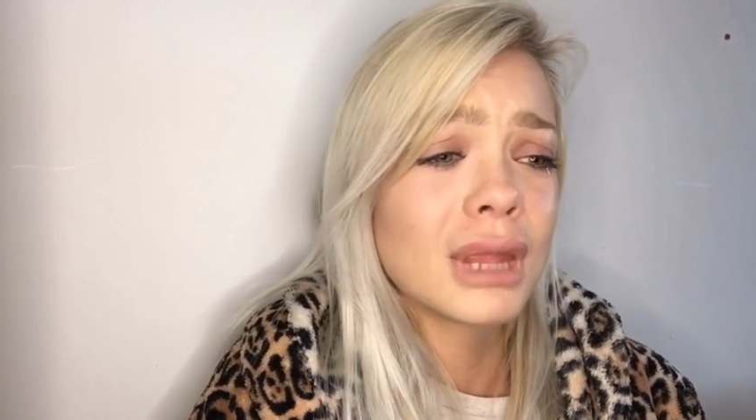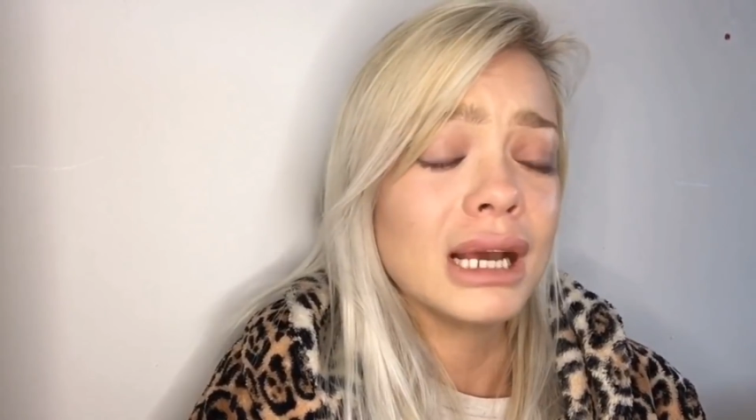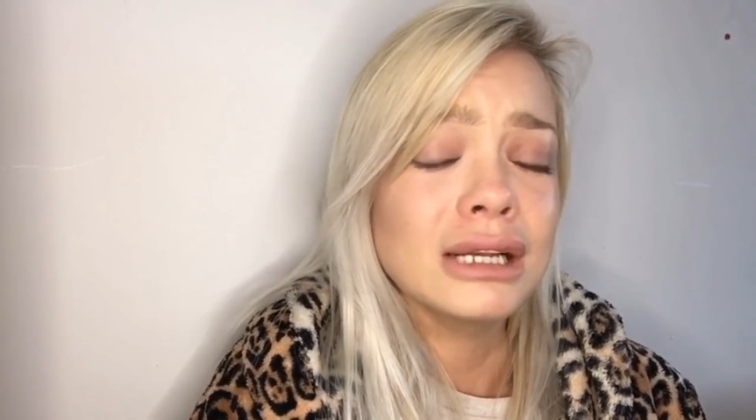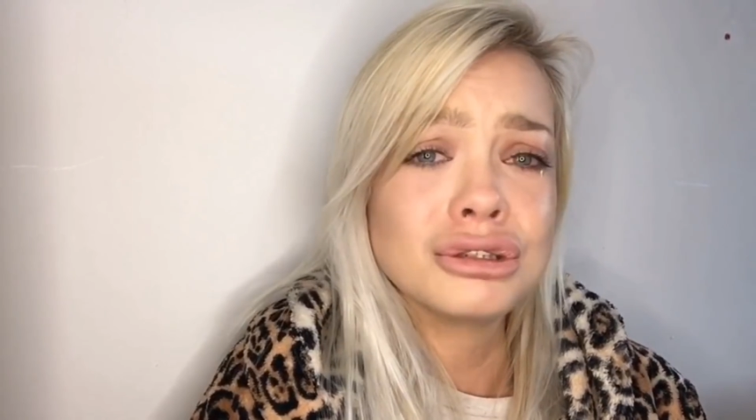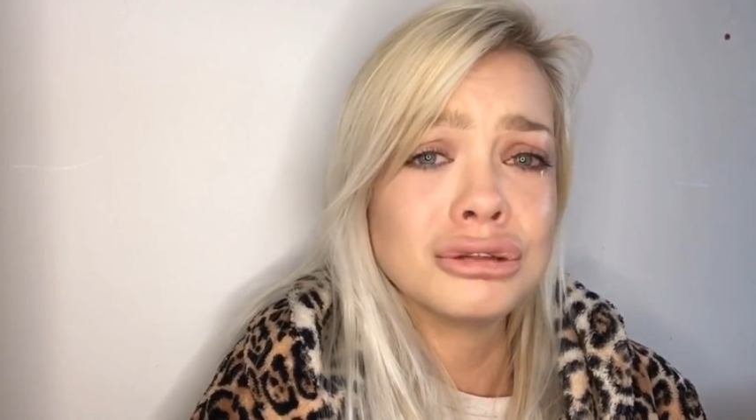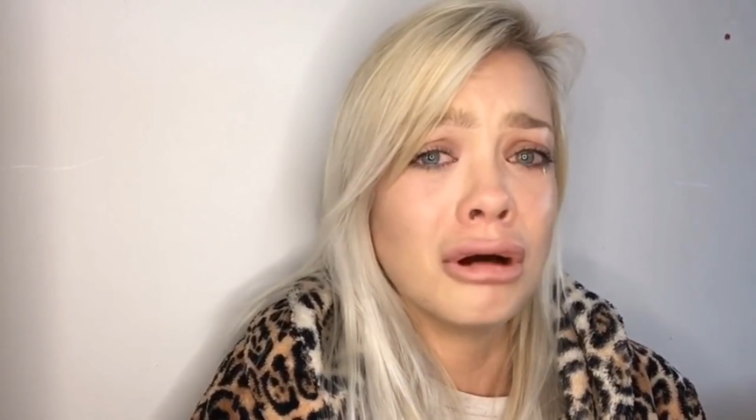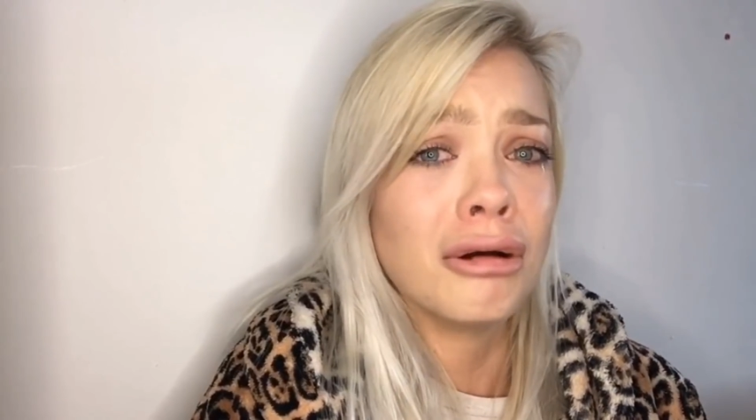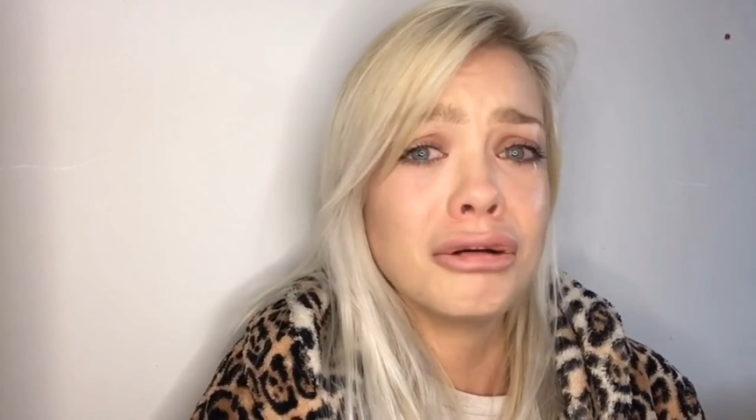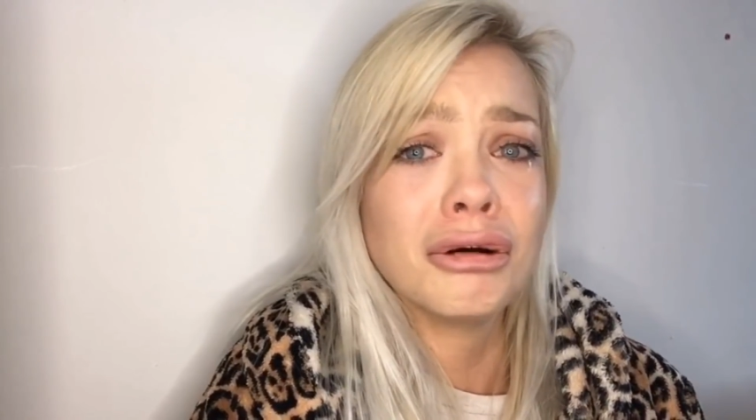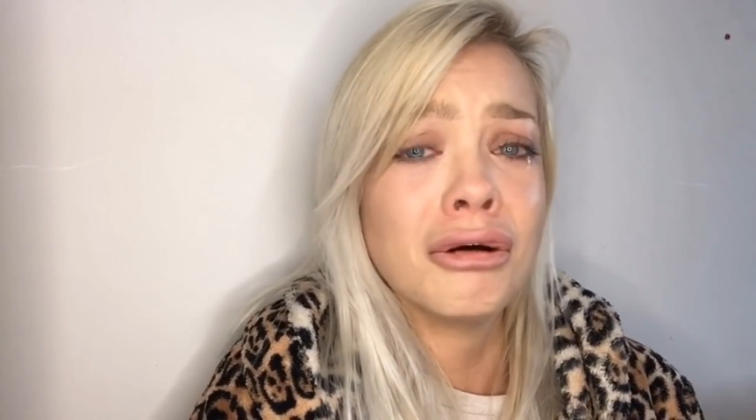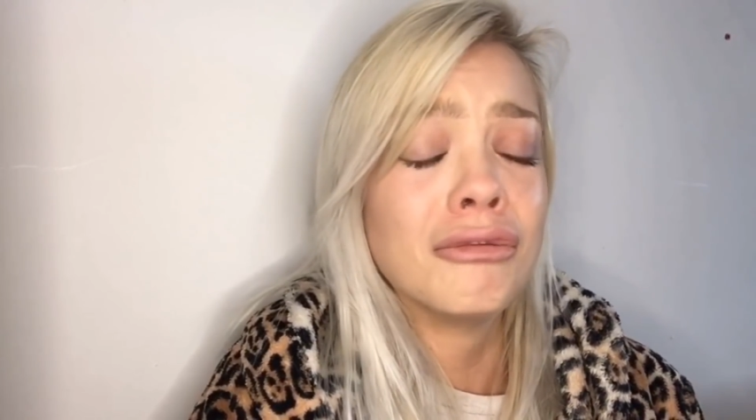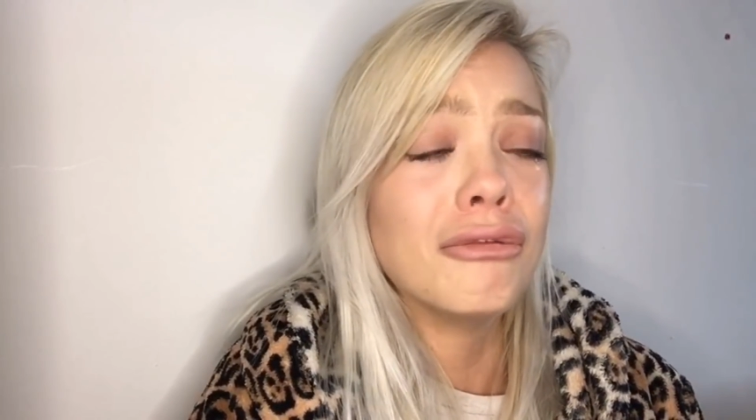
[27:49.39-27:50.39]
it's not
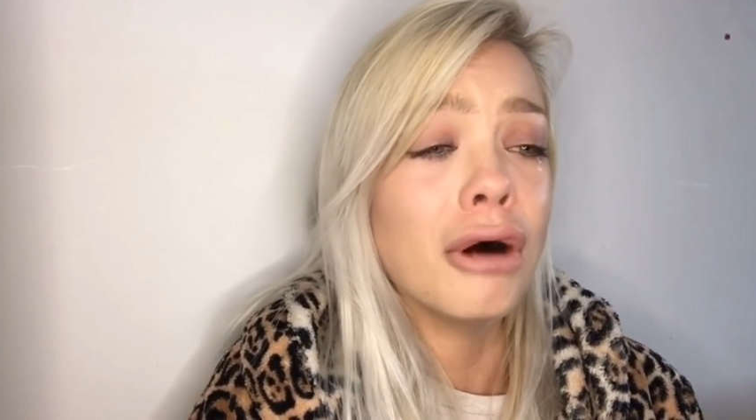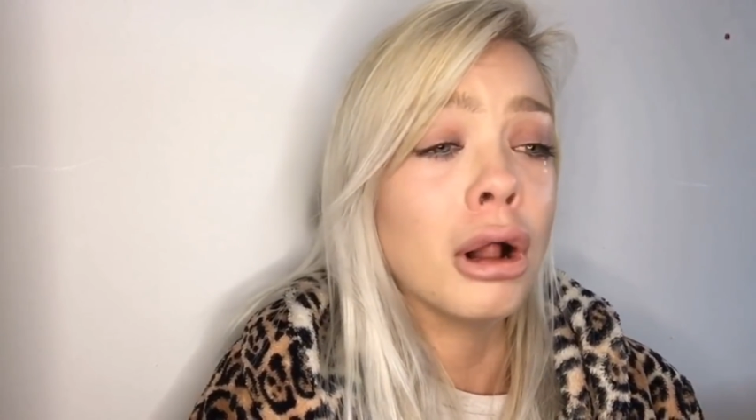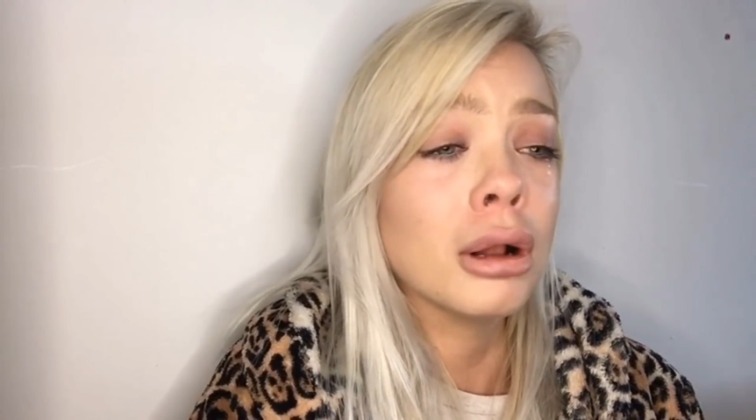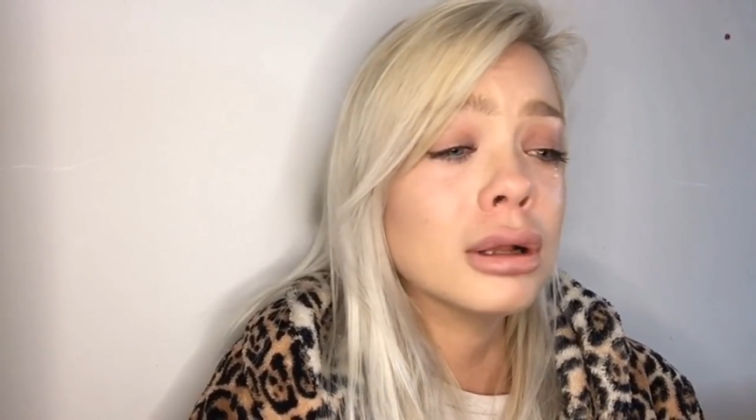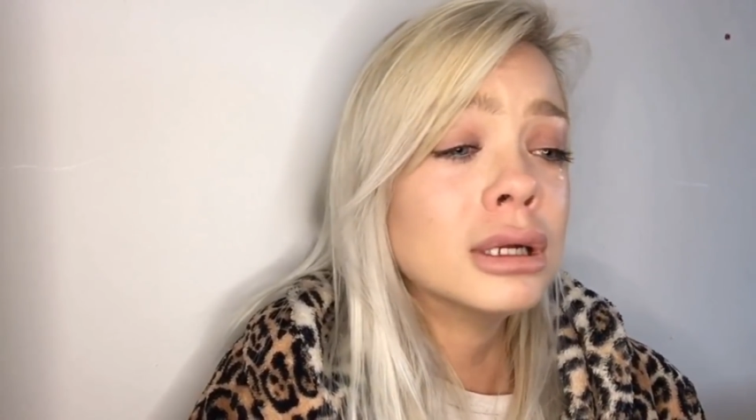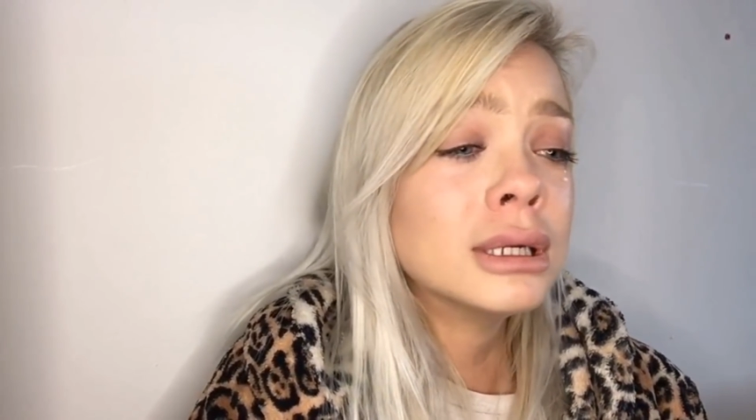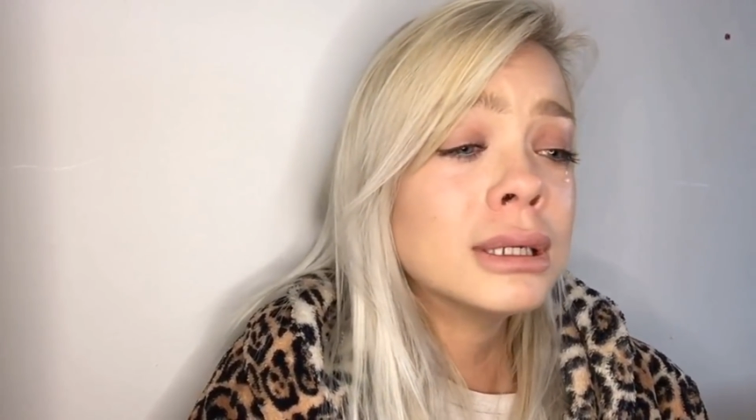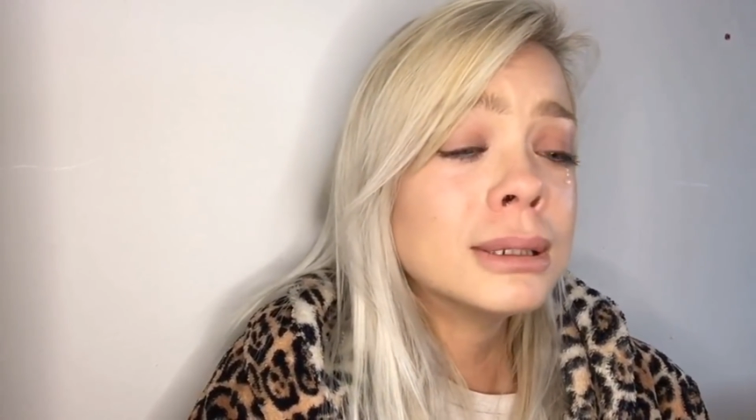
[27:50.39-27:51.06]
your fault.